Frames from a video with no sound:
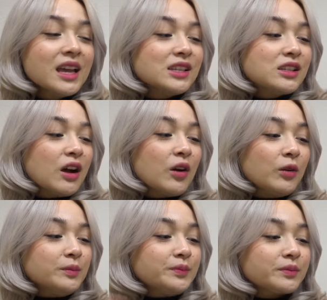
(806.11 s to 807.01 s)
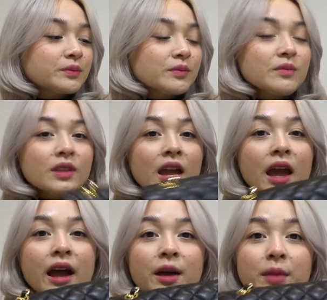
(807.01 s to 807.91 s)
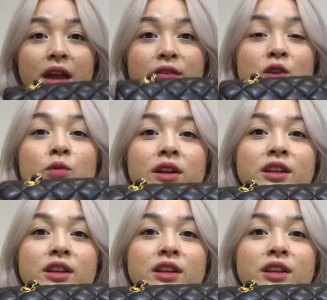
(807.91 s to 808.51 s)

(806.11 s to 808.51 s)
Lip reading: So if you want